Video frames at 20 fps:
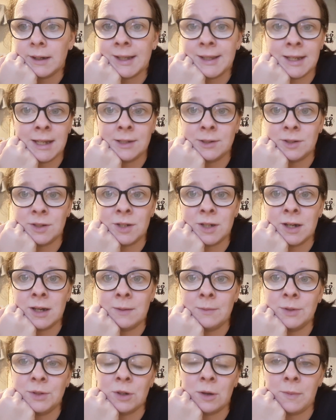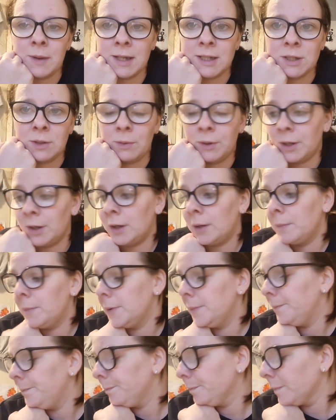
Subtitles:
at the end of term, so I picked her one up.